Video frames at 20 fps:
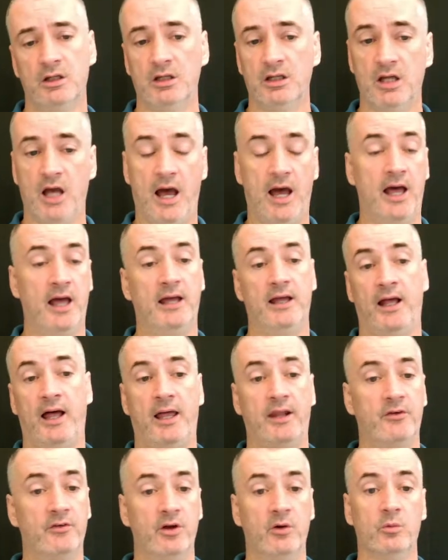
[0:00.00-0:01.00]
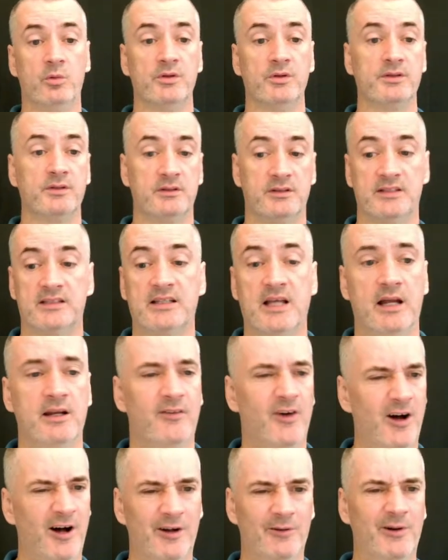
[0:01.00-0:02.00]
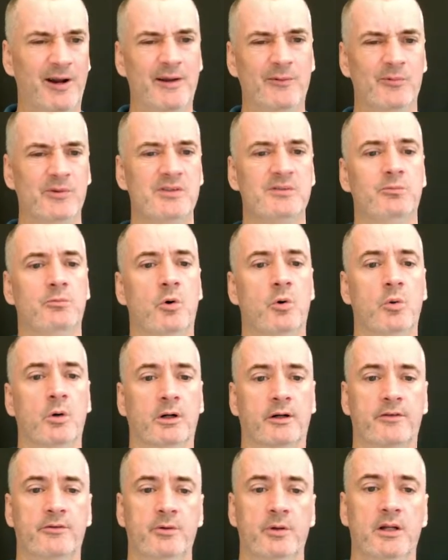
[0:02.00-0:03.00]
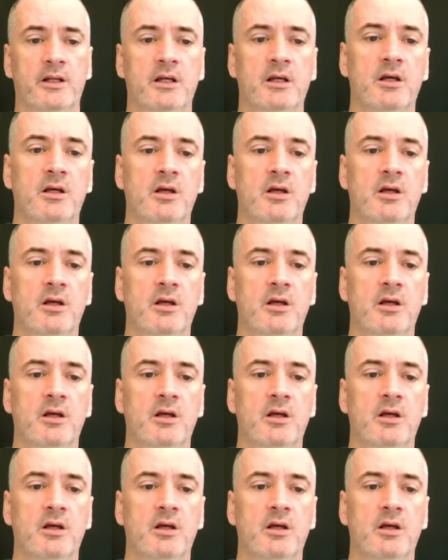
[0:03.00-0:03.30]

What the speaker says: I don't know. Well, it's kind of odd, right? We'll work through it.